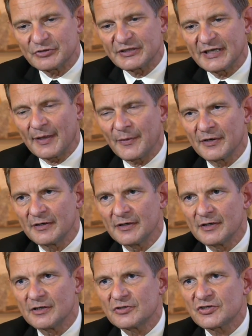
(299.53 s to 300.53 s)
together,
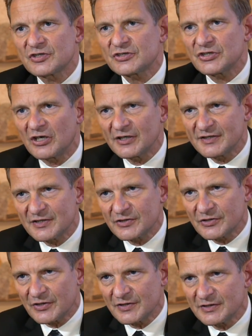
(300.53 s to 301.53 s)
start
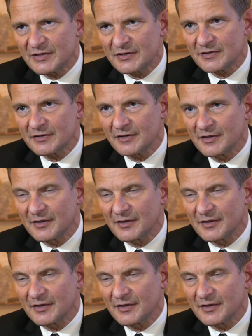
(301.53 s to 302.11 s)
discussing this,